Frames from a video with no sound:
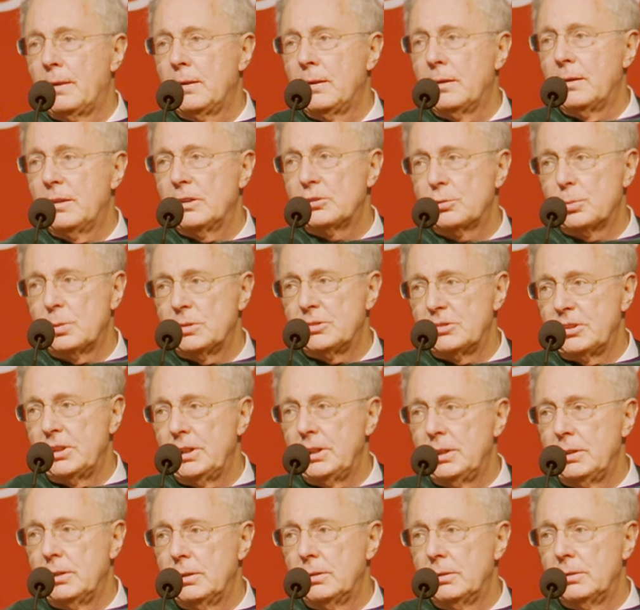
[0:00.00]
This was
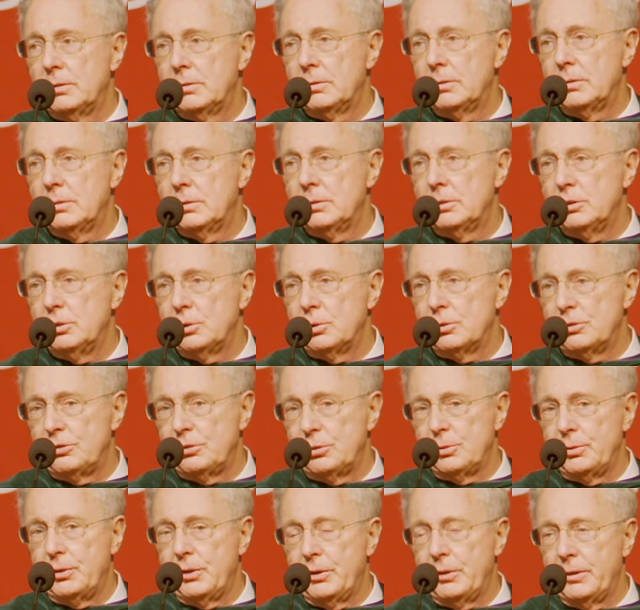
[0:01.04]
in your
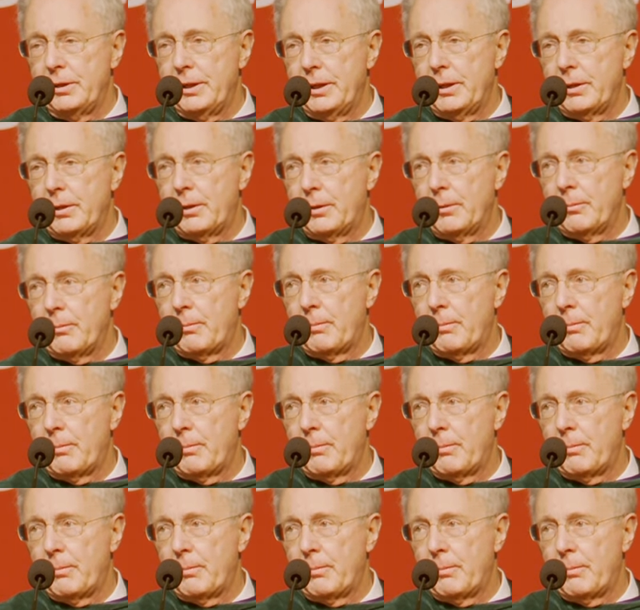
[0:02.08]
junior year.